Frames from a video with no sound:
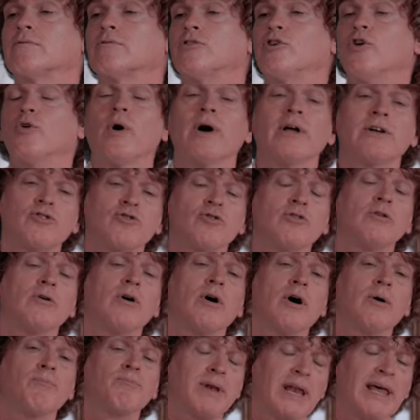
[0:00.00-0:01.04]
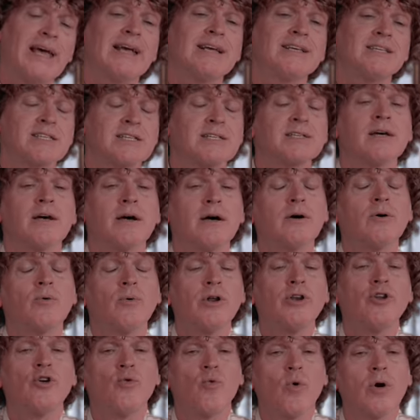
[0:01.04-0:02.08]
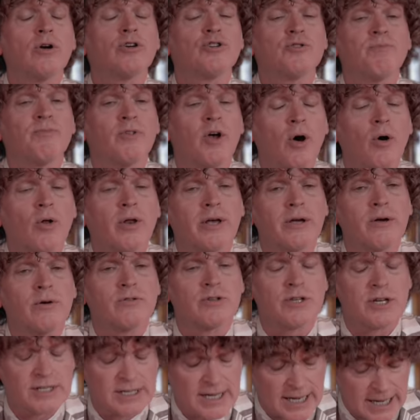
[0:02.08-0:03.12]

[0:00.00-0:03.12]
you enter a place when you worship the Holy Ghost as